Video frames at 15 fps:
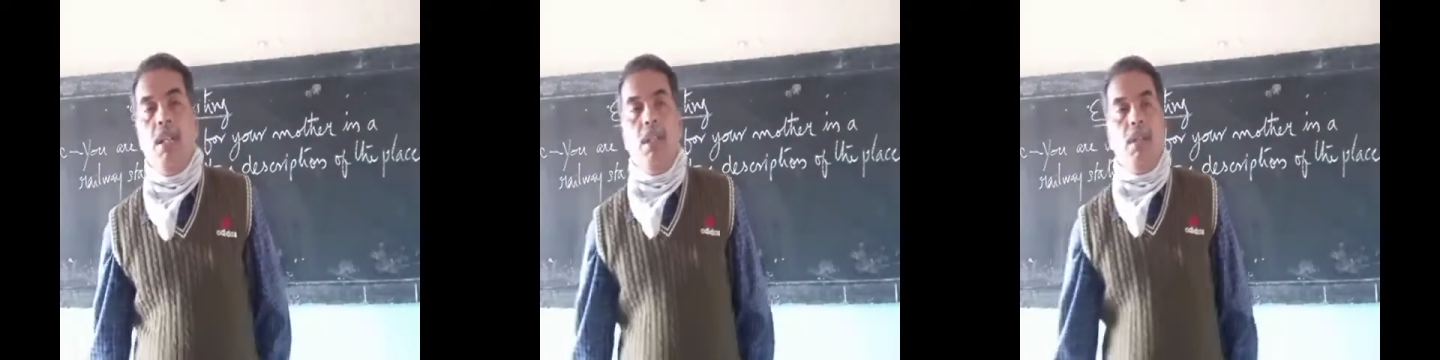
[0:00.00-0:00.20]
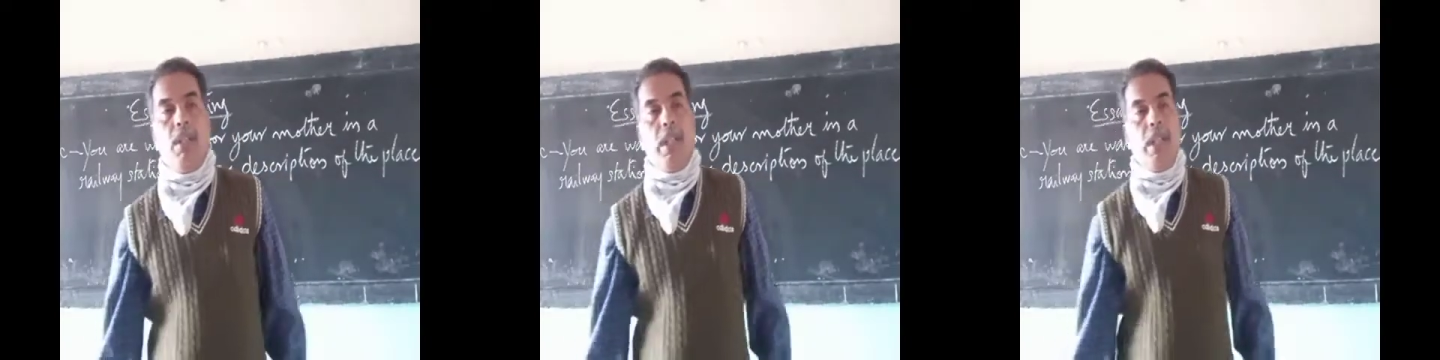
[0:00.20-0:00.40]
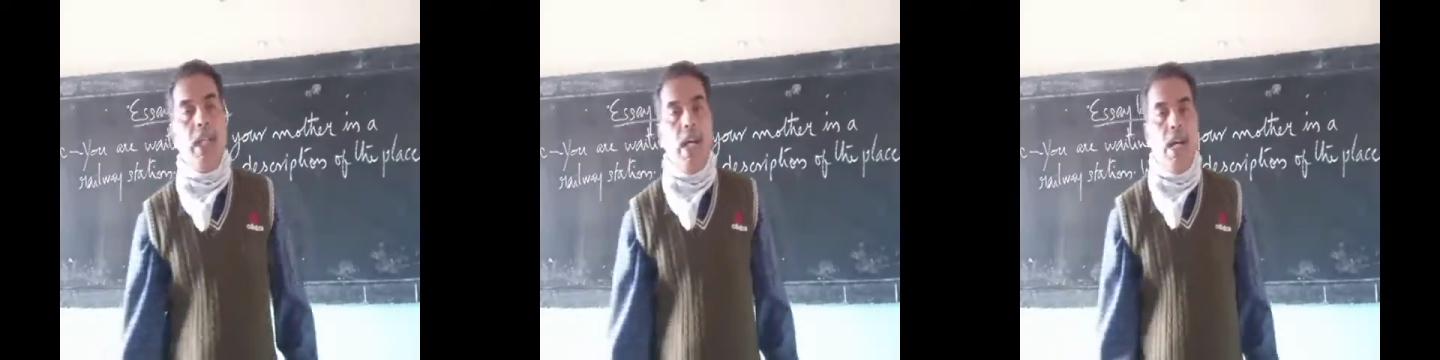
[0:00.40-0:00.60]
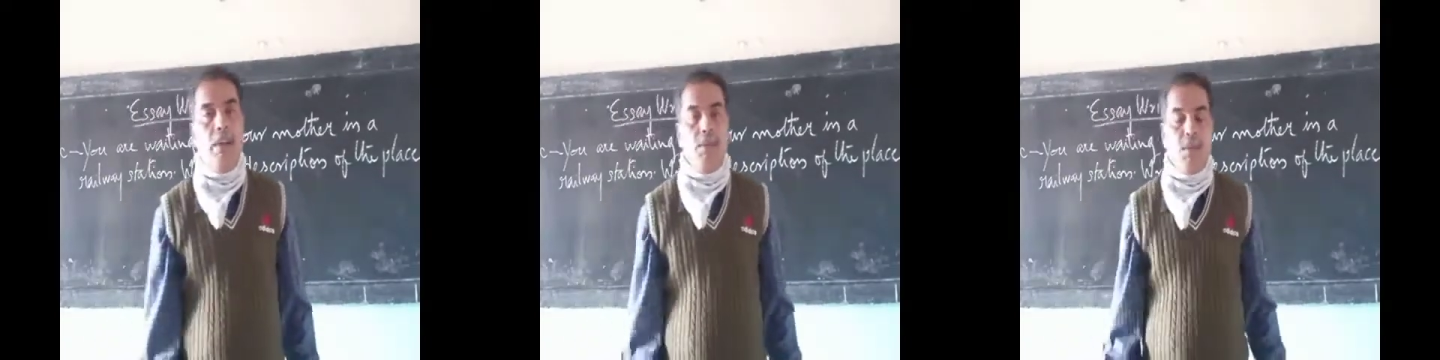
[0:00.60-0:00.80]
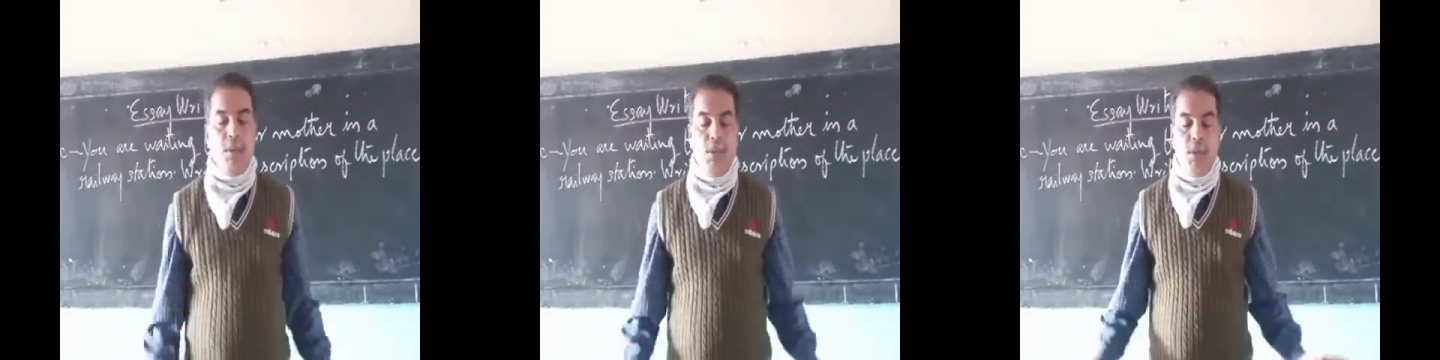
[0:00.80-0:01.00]
Okay,
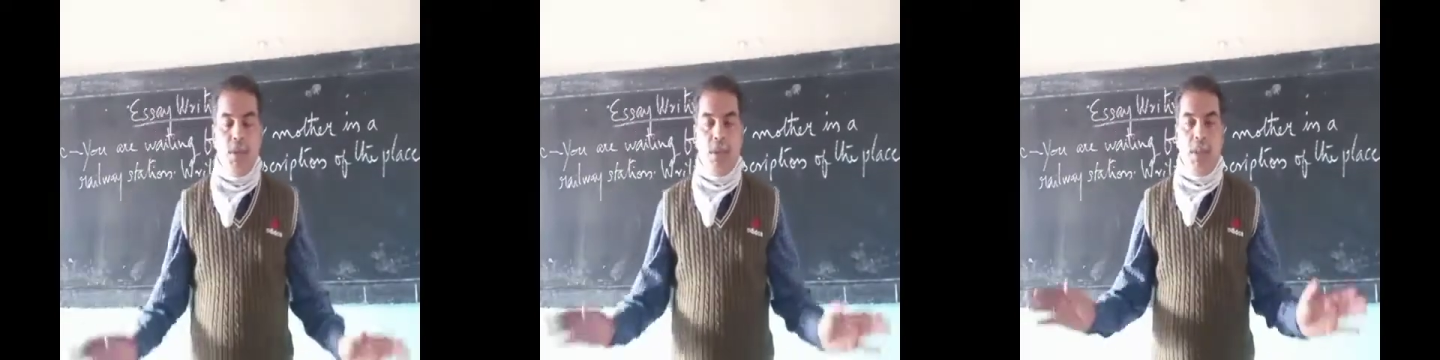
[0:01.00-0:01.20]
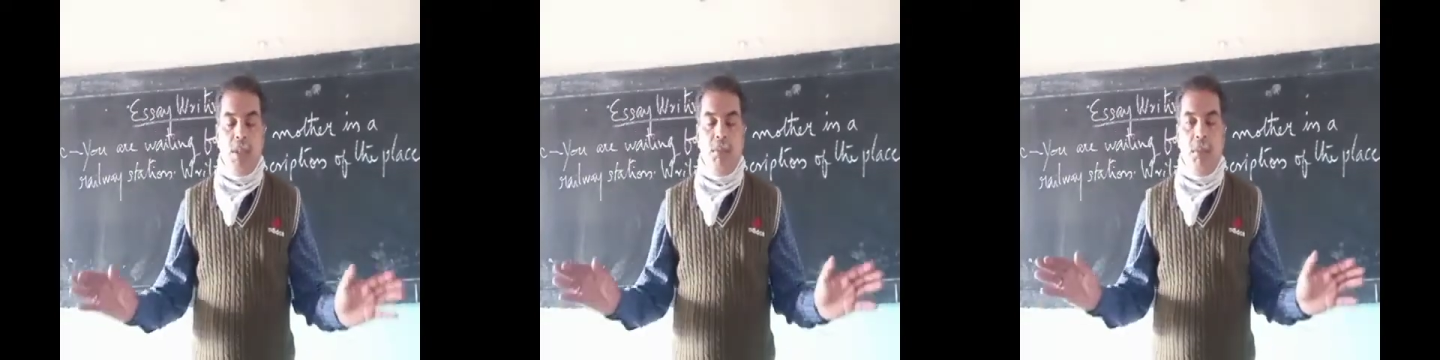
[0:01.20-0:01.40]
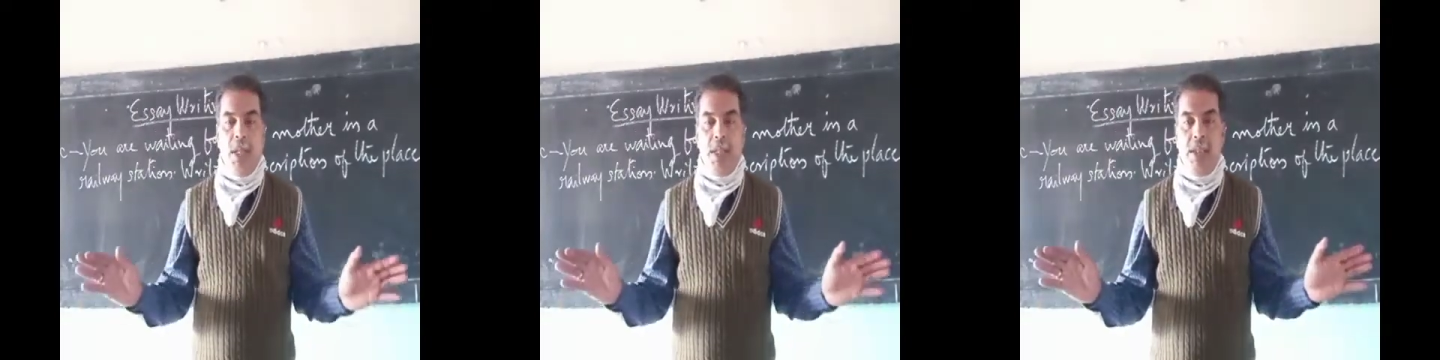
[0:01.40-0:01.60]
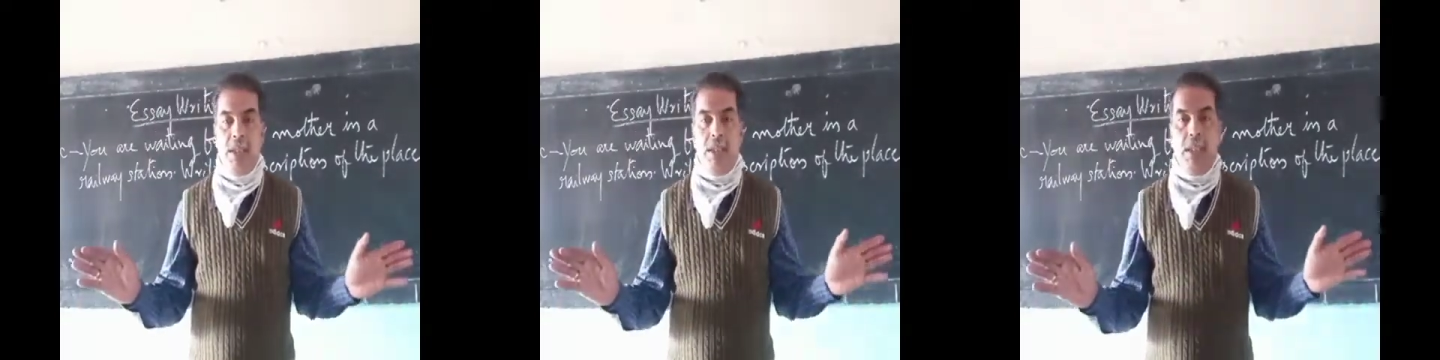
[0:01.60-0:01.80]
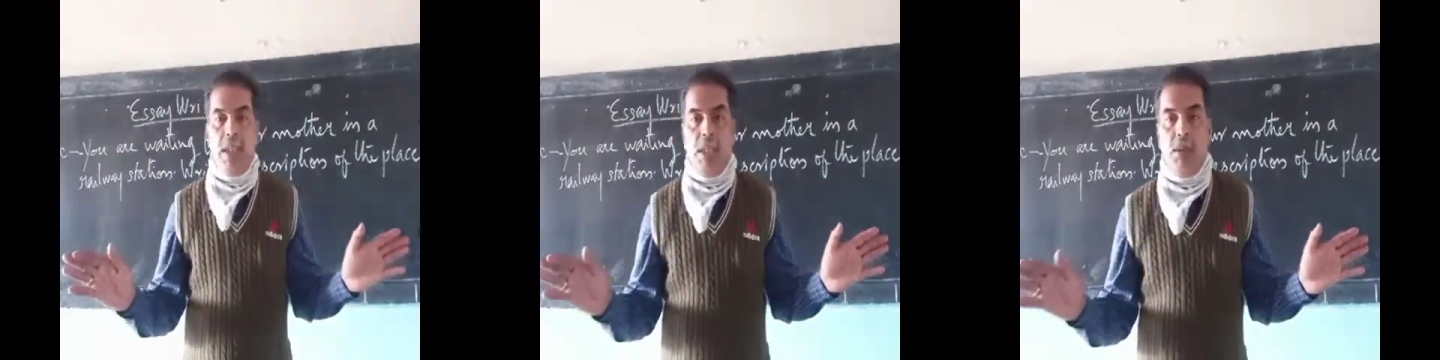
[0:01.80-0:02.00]
after those
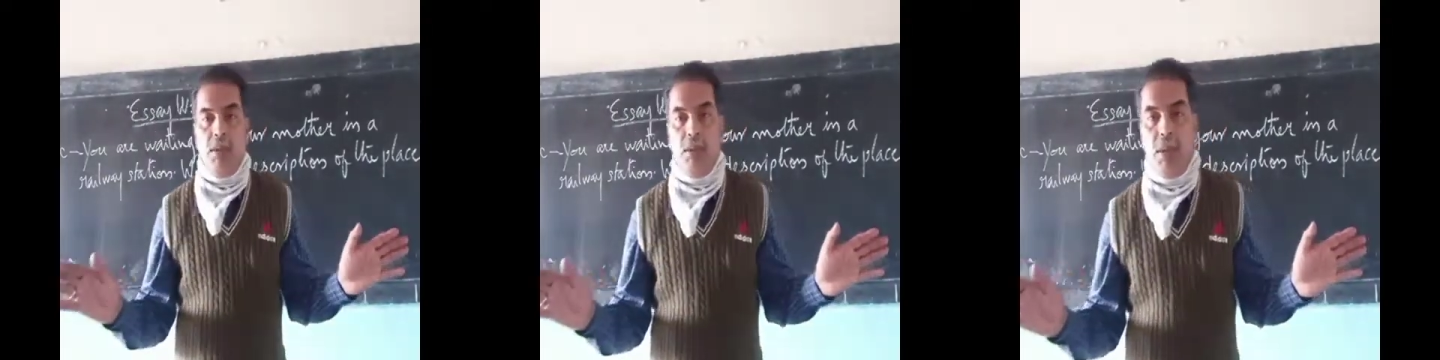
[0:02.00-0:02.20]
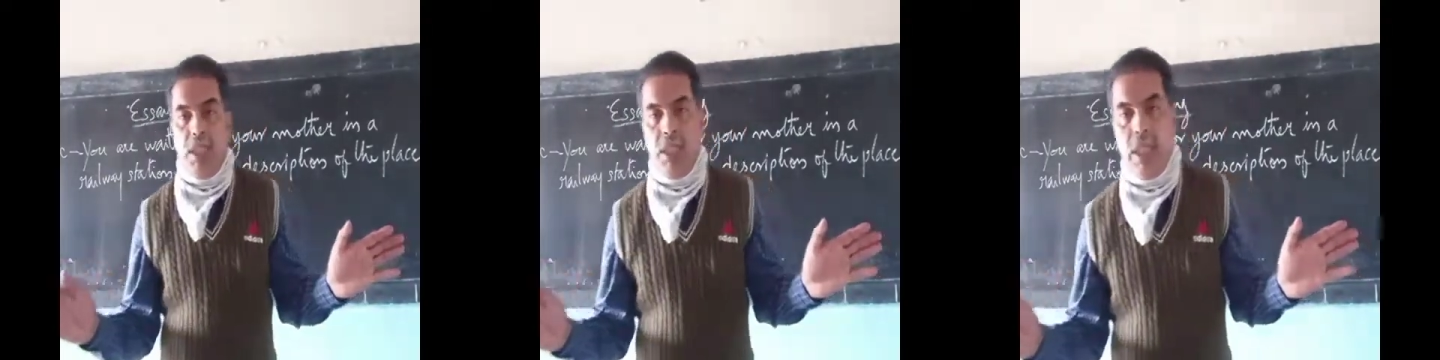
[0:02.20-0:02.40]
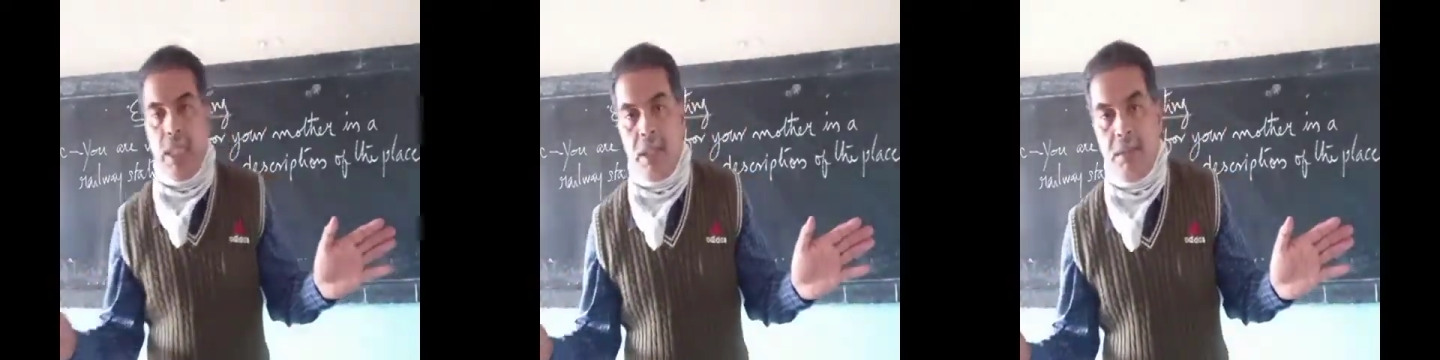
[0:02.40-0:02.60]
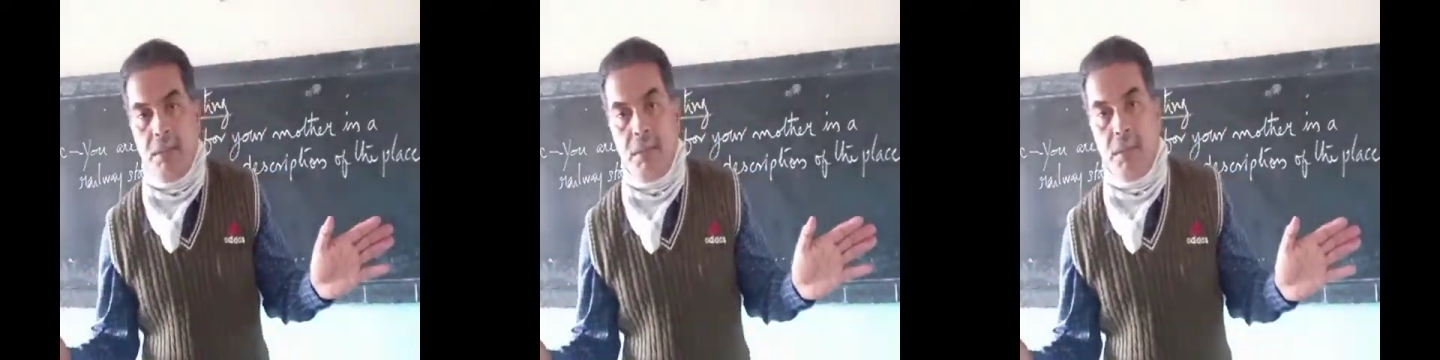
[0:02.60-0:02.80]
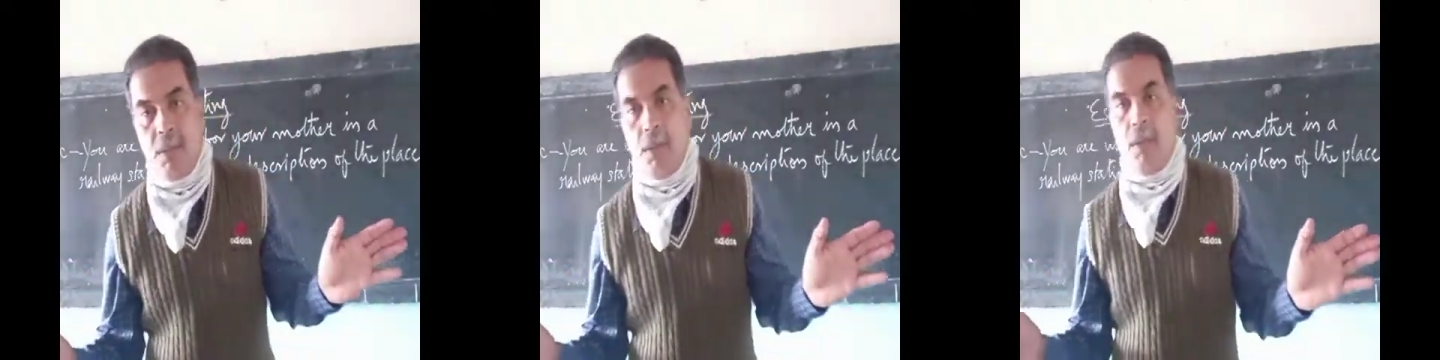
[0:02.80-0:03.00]
places that you see there.